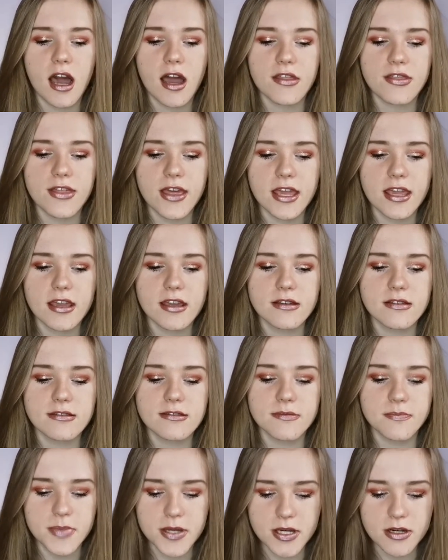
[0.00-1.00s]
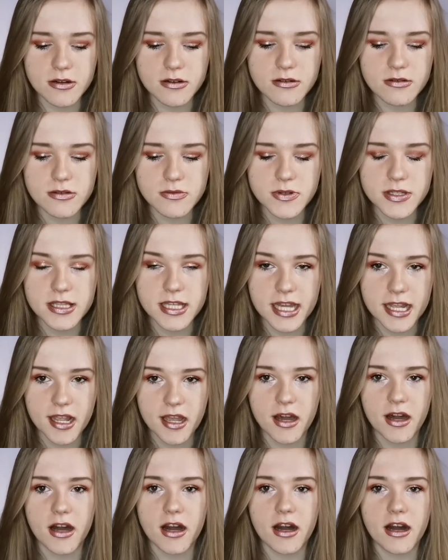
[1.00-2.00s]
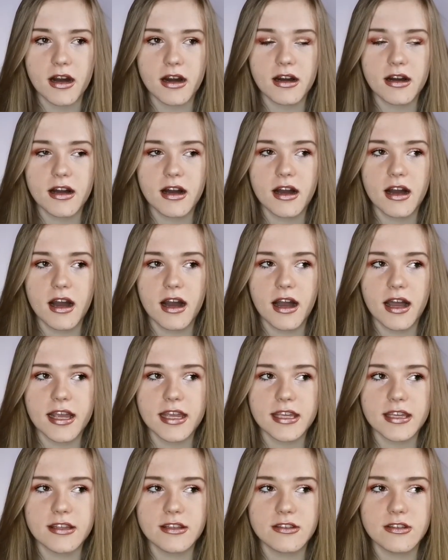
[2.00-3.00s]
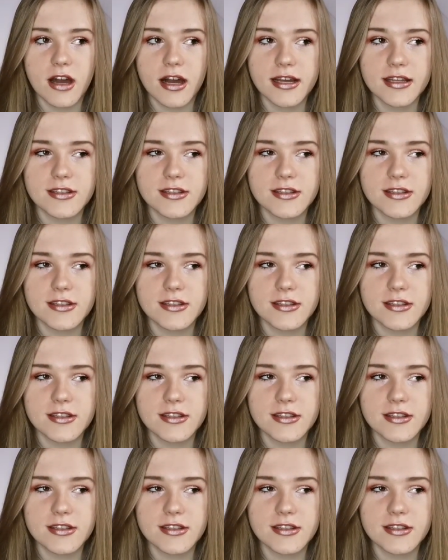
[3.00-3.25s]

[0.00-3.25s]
I think the build with that car, I